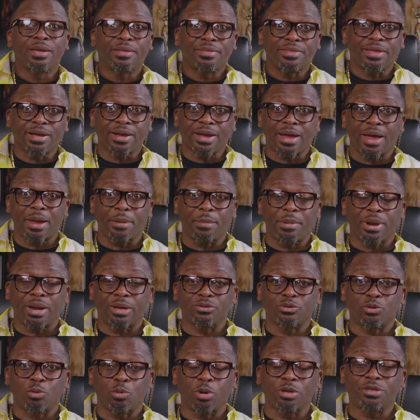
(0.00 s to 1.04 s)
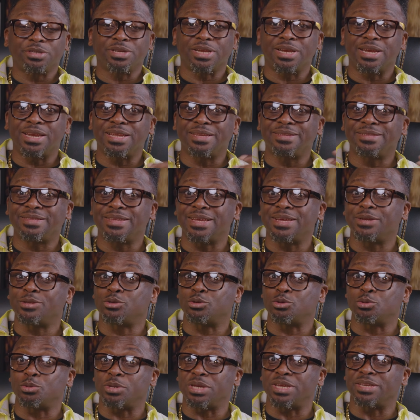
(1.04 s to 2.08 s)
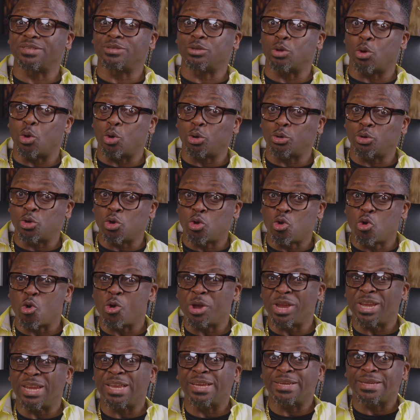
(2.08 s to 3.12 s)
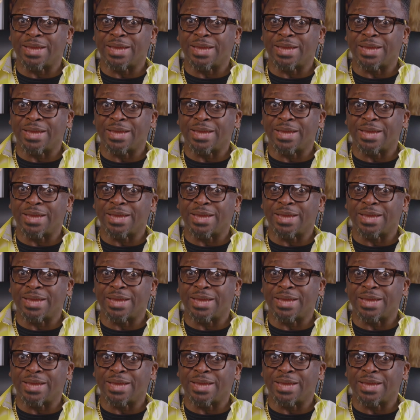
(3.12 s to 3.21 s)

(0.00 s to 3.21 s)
the camera. So what you're listening to is the audio going in